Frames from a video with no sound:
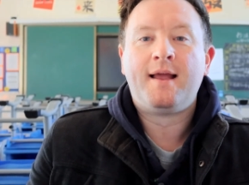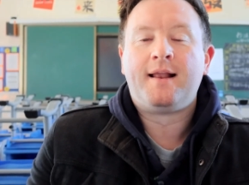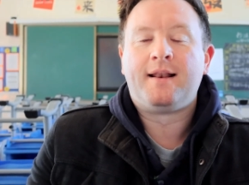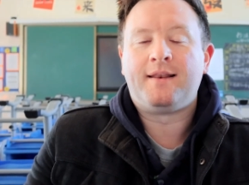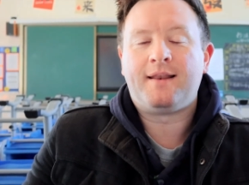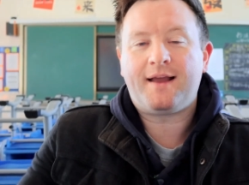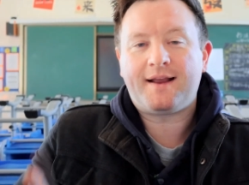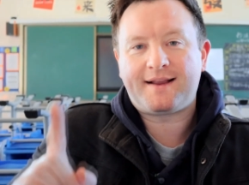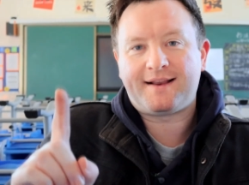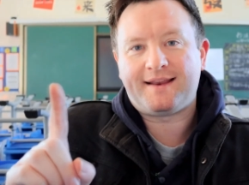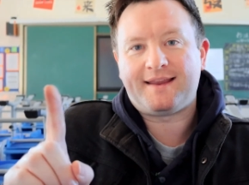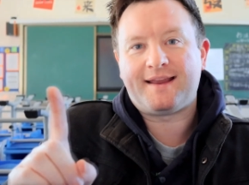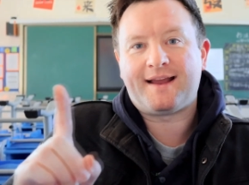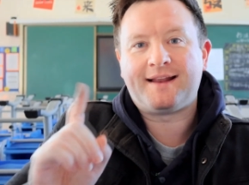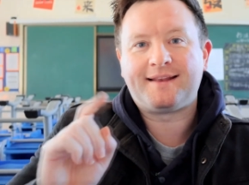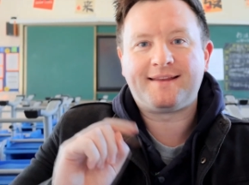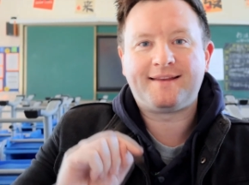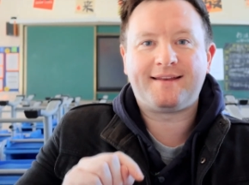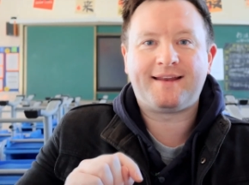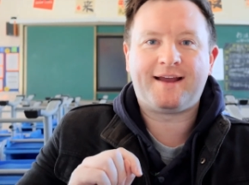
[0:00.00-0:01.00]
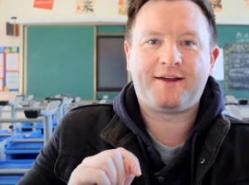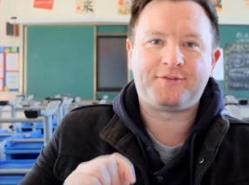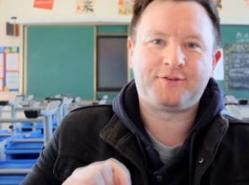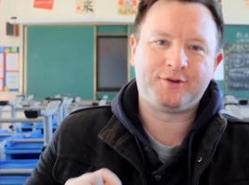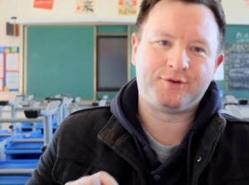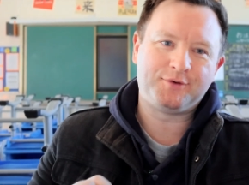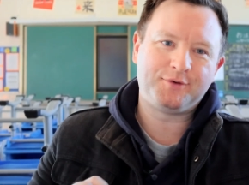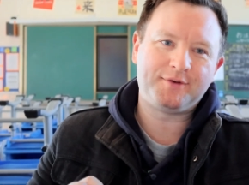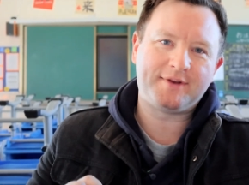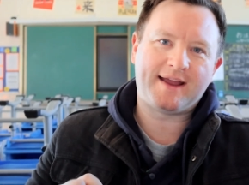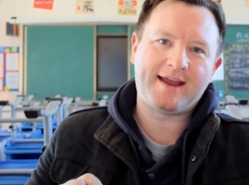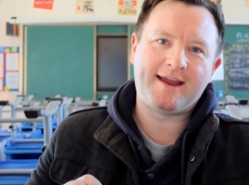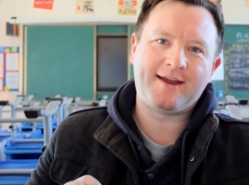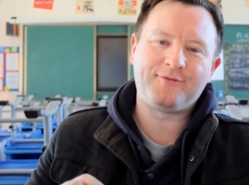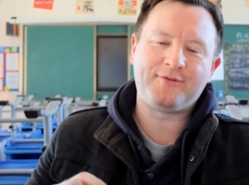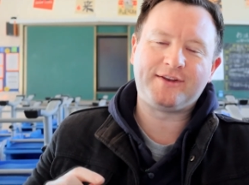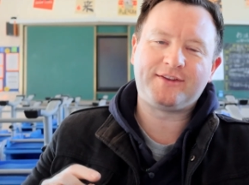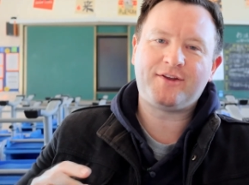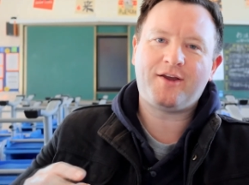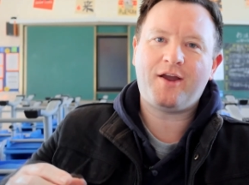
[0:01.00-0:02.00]
Luckily, I didn't have to do that
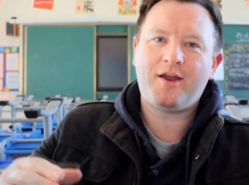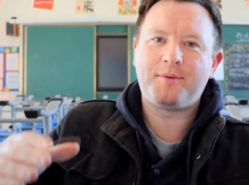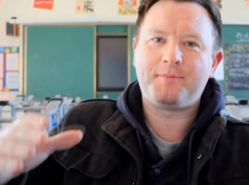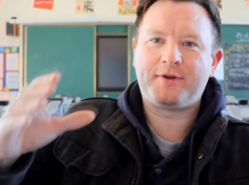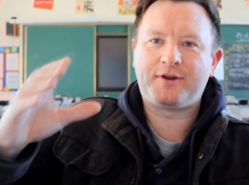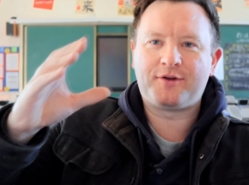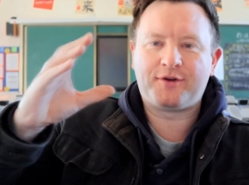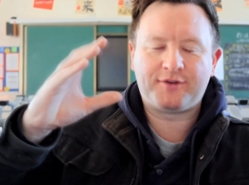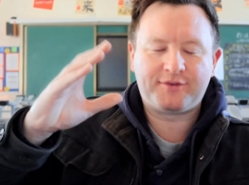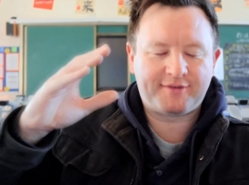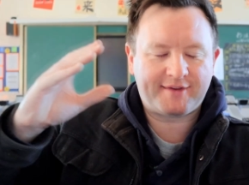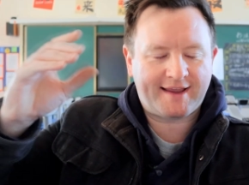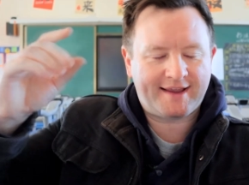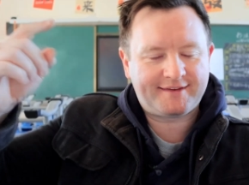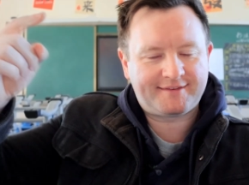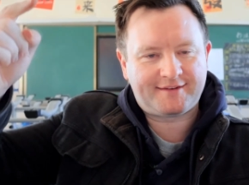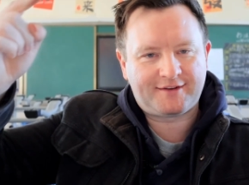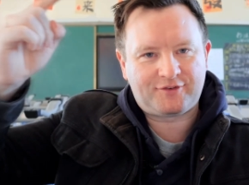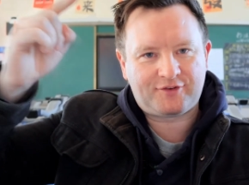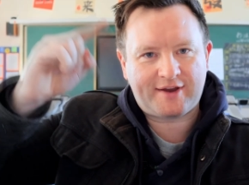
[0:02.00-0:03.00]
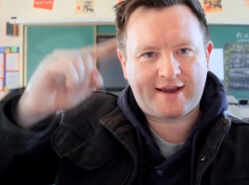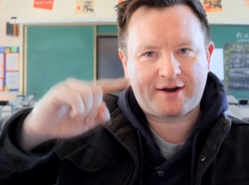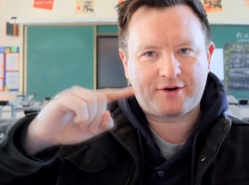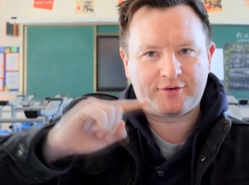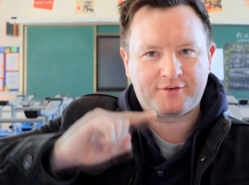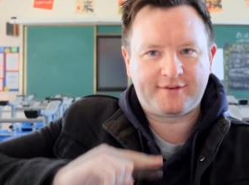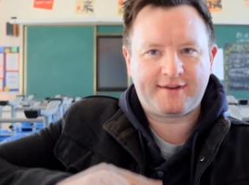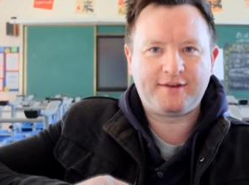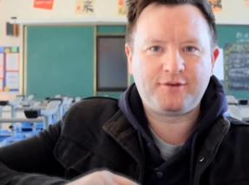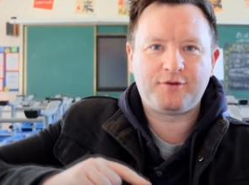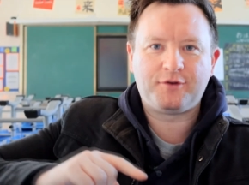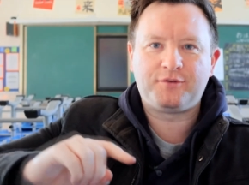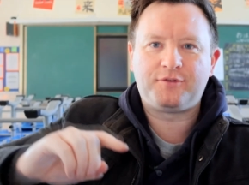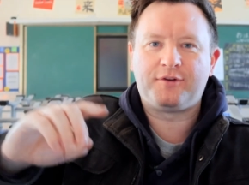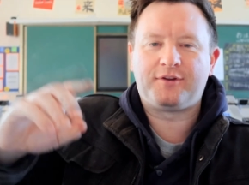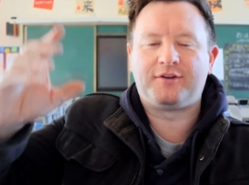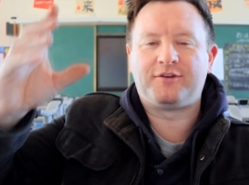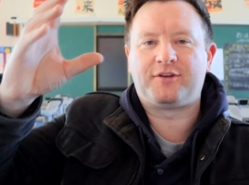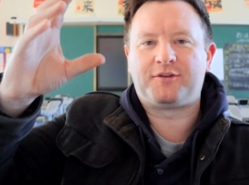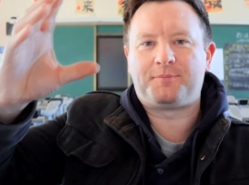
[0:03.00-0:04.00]
every time because as the chat continues,
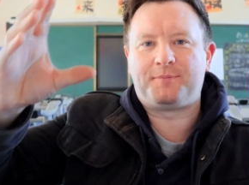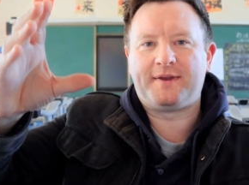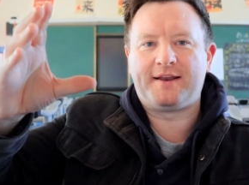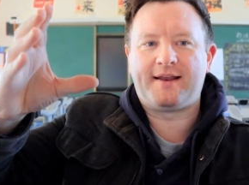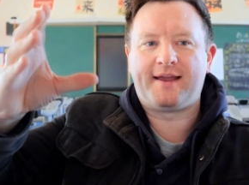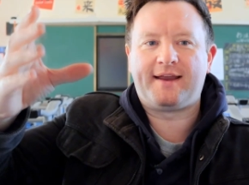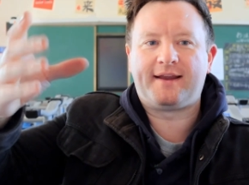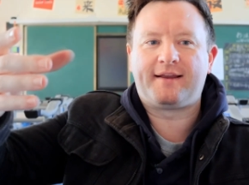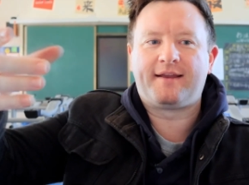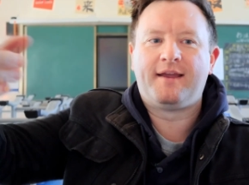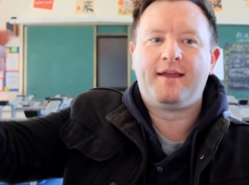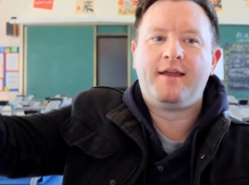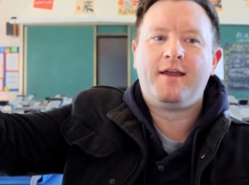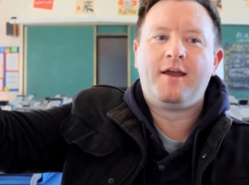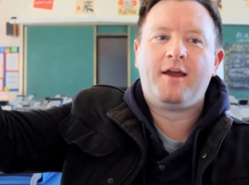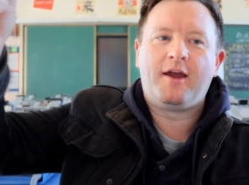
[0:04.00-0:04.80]
you can just be like,